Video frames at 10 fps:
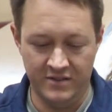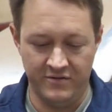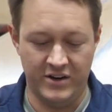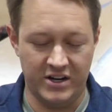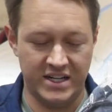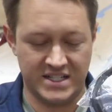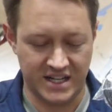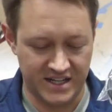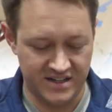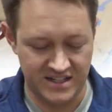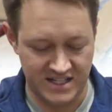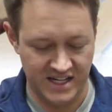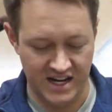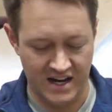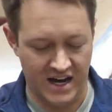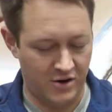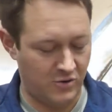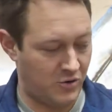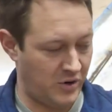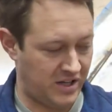Very excited to see how
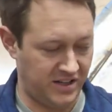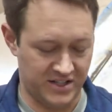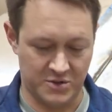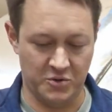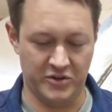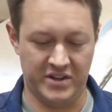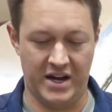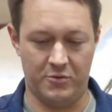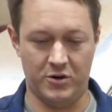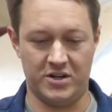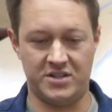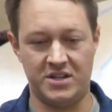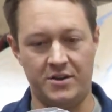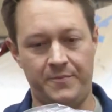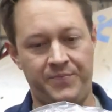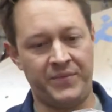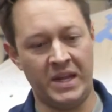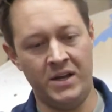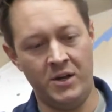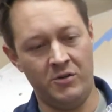quickly and smoothly that works.
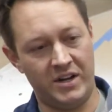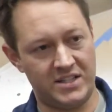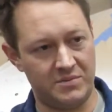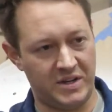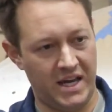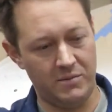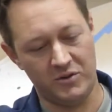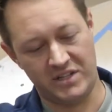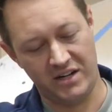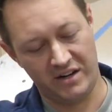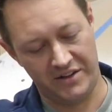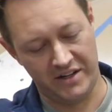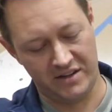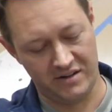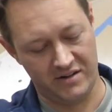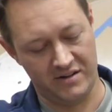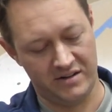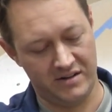Got some cables here. I think they're